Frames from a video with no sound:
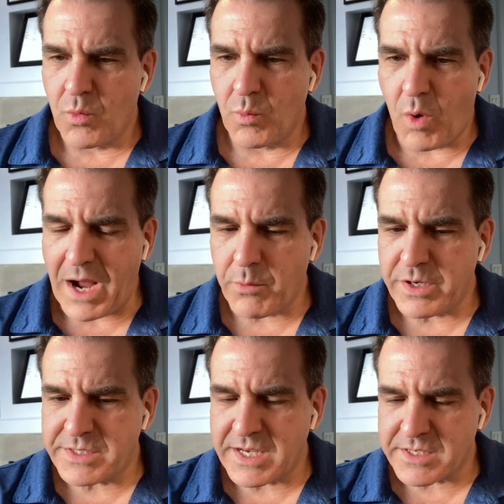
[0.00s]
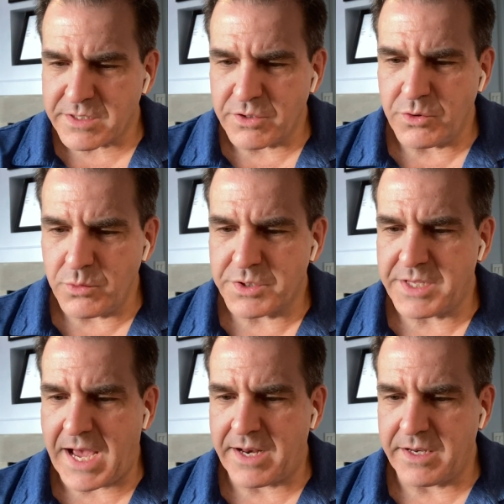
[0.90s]
why wouldn't Tesla use
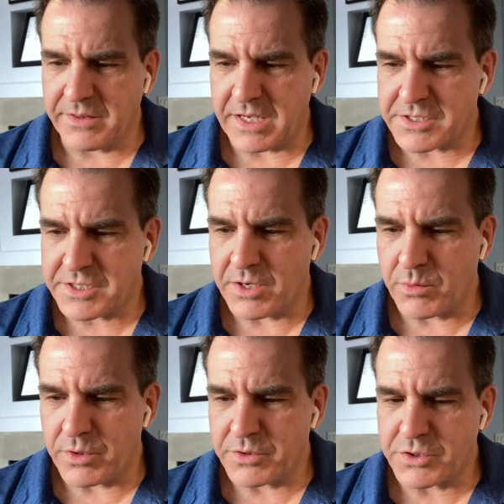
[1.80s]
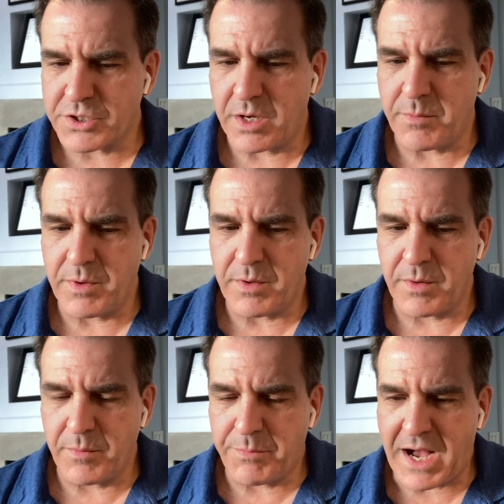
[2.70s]
that unless there were some
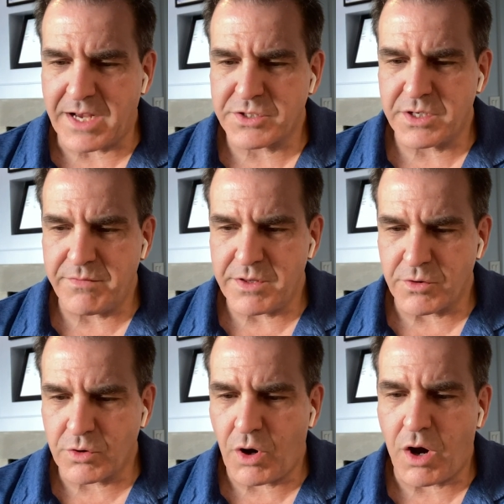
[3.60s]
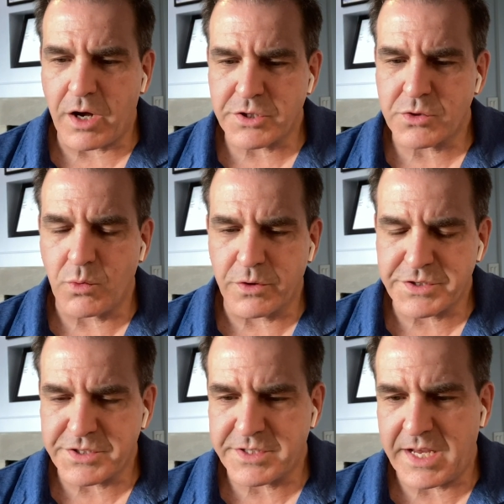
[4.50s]
positive either cost or
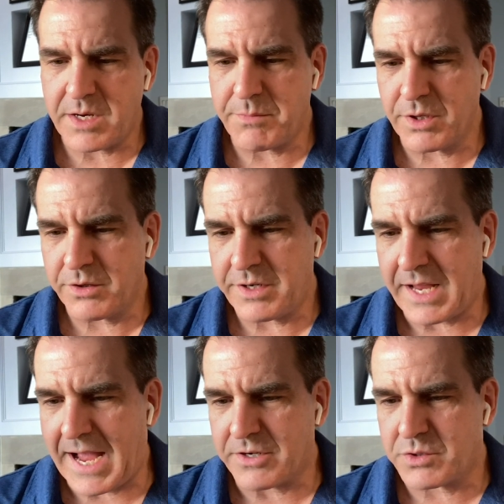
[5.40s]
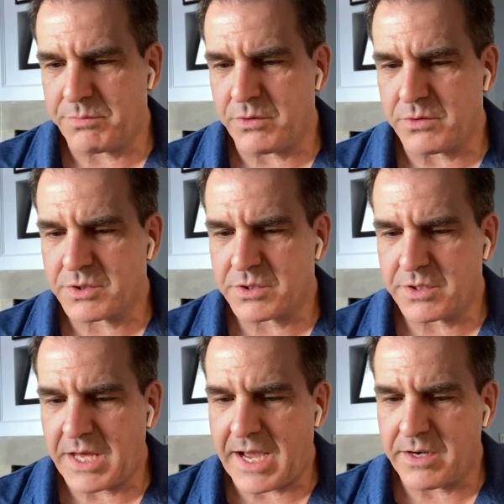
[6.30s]
sustainability attributes
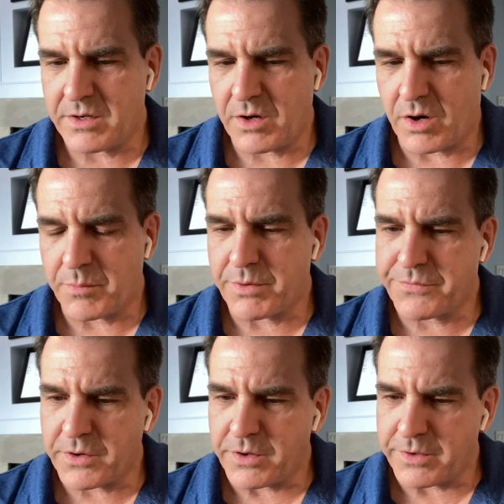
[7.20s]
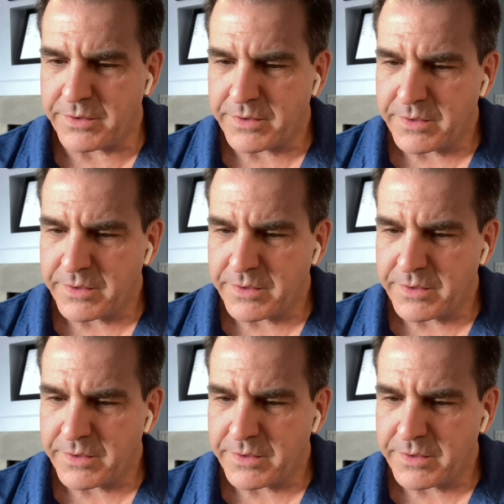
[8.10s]
that are preferred?